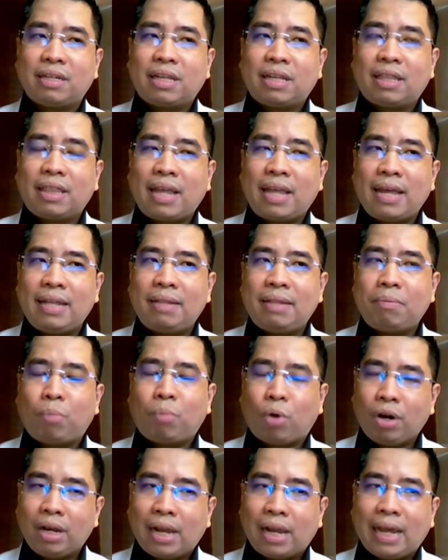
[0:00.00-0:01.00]
then
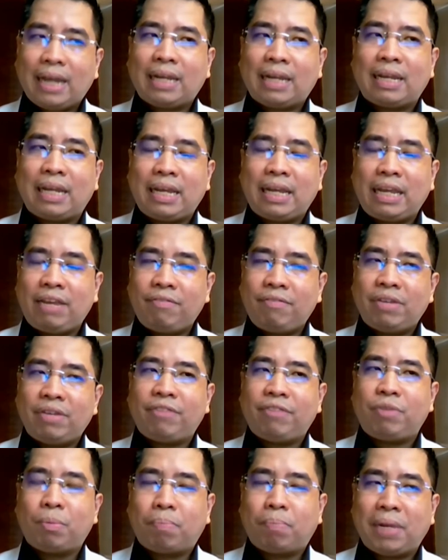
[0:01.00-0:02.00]
more likely, even if
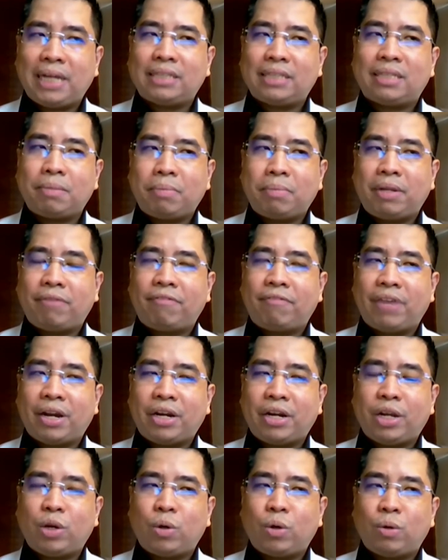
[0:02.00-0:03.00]
you place them in a
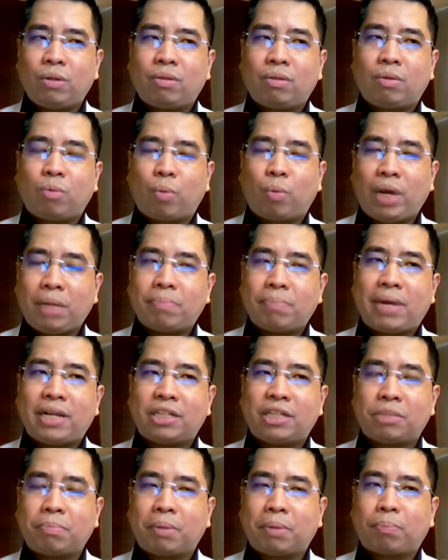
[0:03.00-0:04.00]
very good weight
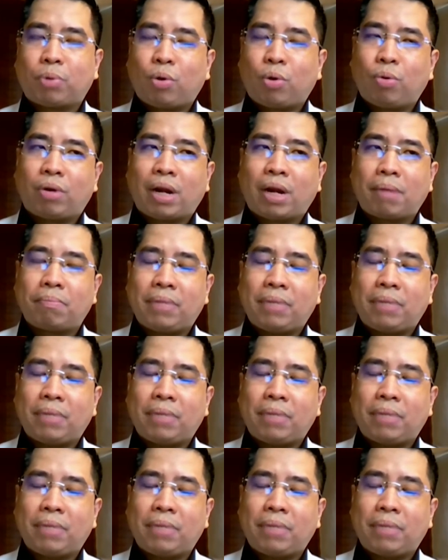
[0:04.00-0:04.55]
management program,